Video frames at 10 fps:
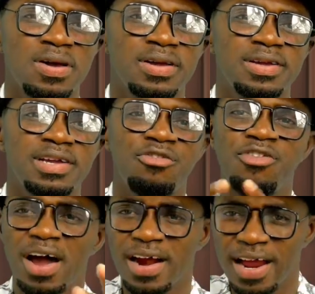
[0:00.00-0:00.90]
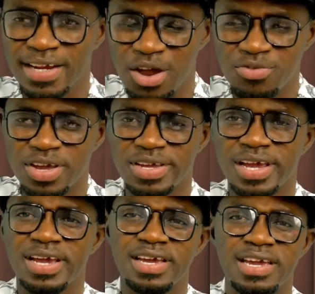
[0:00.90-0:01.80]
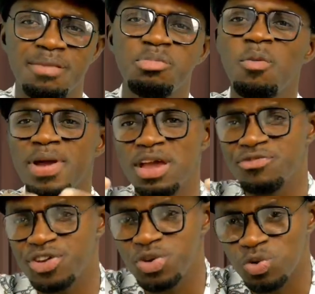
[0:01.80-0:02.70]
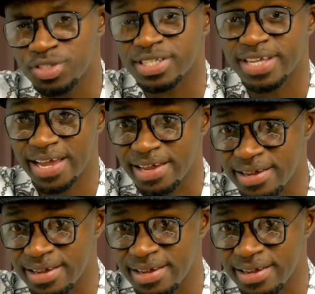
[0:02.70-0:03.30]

Your father grad there, ye, a mube videos say.